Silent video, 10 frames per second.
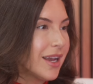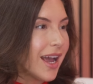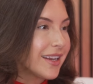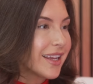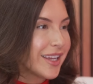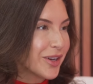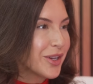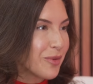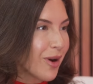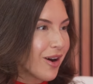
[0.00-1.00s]
And yet here
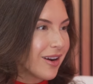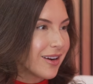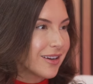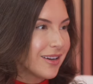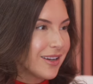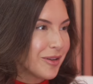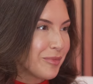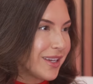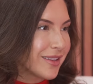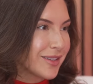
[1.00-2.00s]
you are
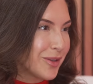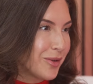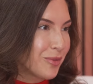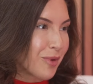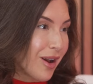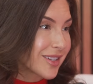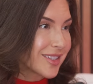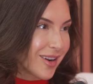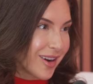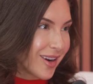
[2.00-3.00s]
being the total rock
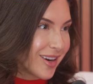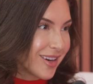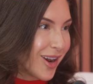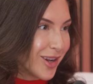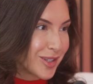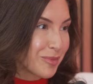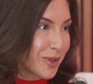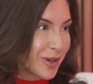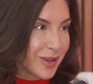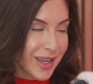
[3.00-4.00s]
star
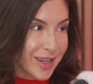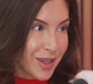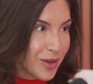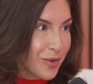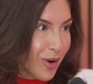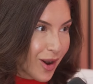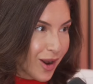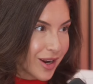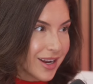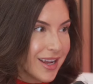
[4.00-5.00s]
entrepreneur that you
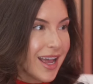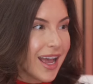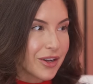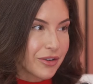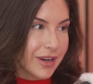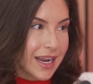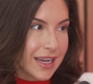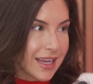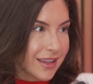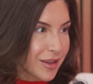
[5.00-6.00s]
are and
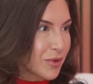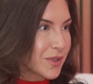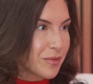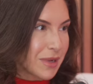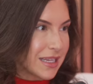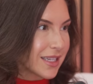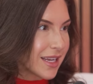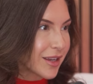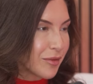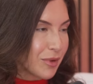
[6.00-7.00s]
creating the most
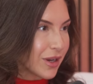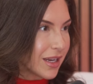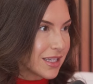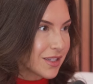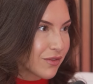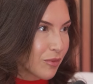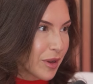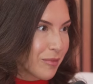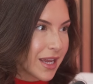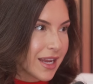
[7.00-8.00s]
amazing communities for
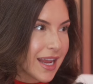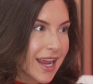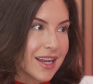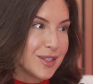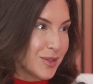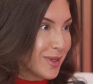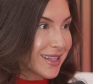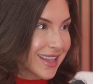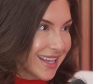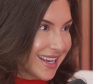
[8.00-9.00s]
women and doing
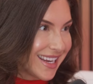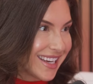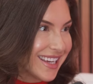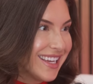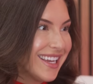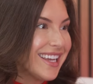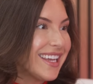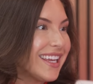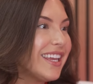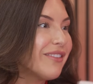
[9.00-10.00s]
the thing
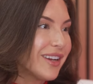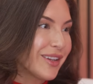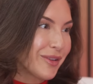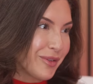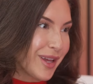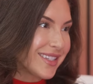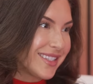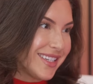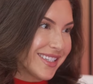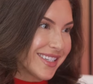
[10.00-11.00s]
even through that
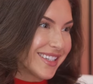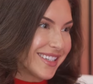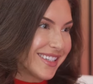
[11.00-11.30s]
season.